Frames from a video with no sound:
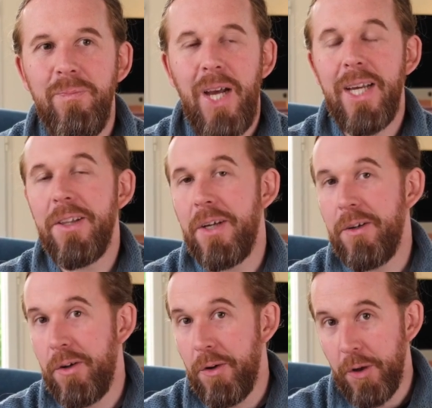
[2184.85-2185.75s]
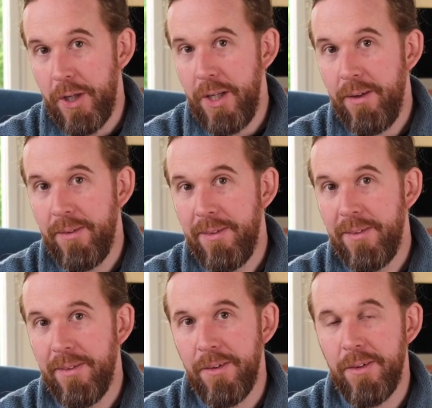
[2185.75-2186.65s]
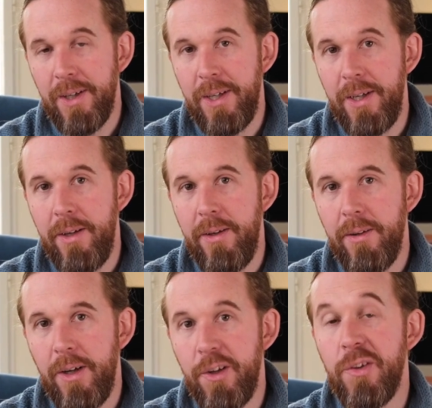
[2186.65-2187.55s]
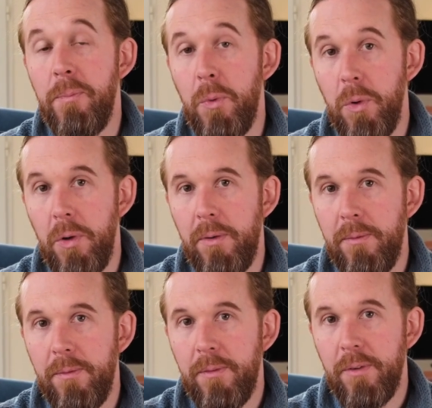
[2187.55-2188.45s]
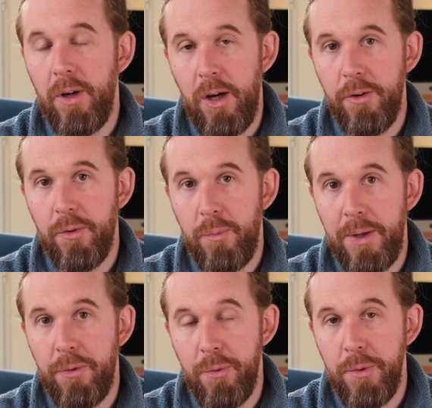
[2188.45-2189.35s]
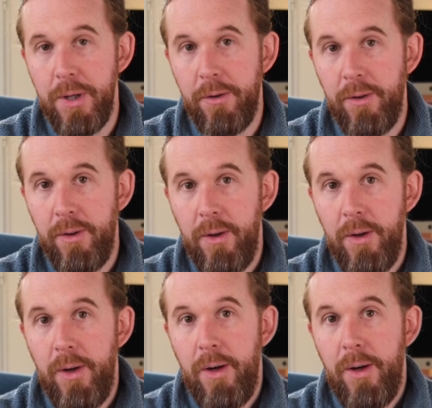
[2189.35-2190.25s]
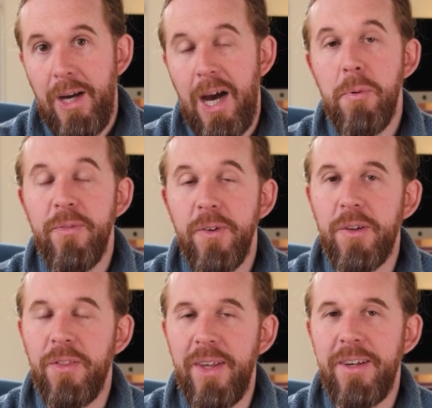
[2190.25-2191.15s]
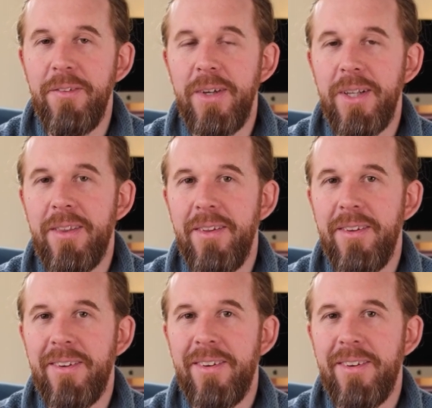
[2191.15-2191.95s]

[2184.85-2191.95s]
I guess I got unlucky that a small clot went through it. I prefer to think of it that